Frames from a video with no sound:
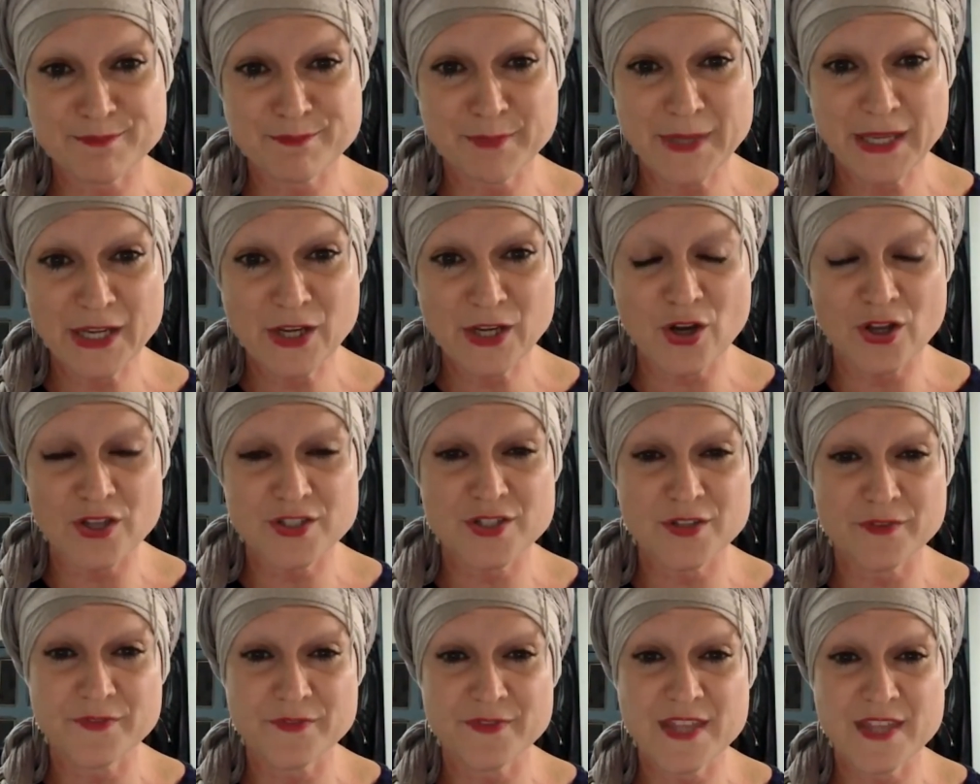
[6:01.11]
because
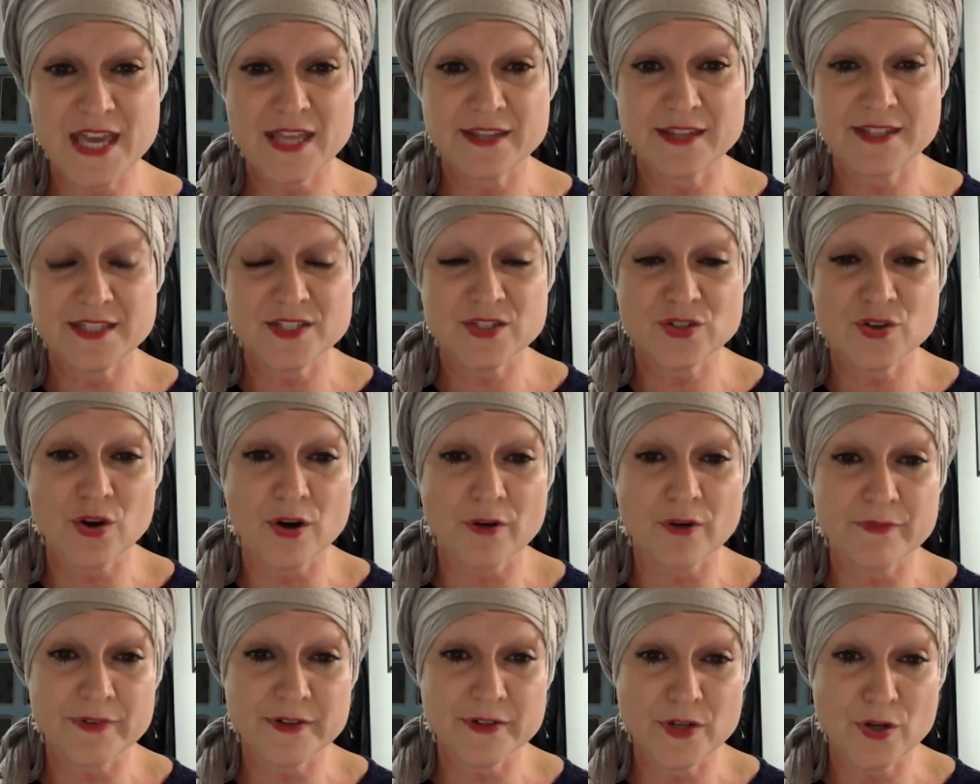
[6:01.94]
of the
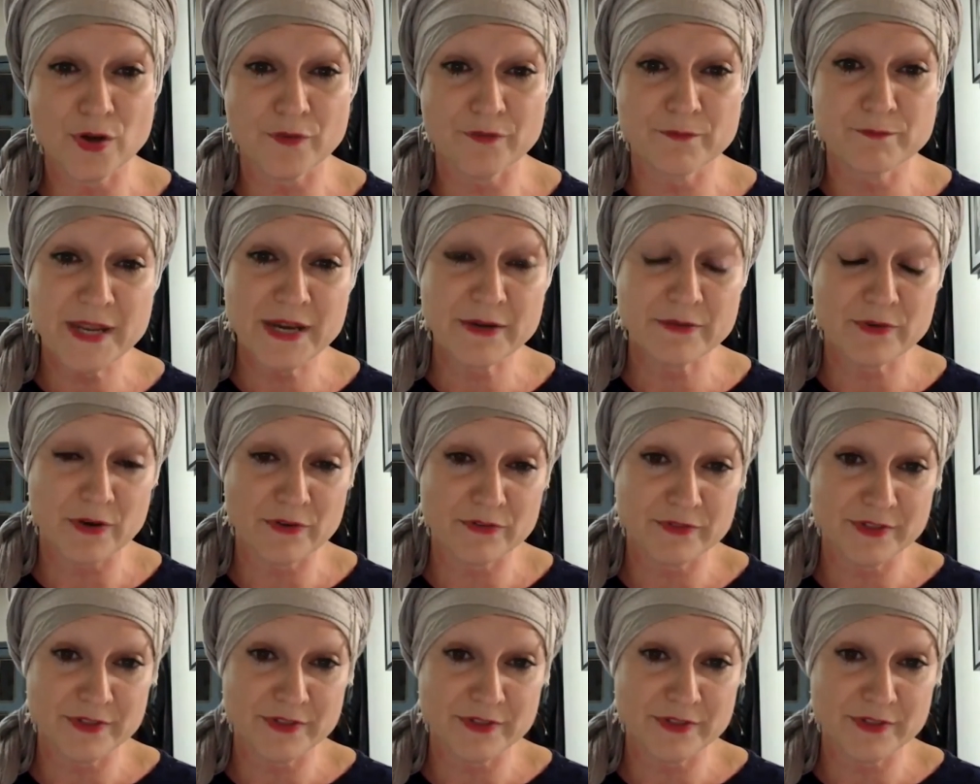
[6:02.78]
discovery of mirror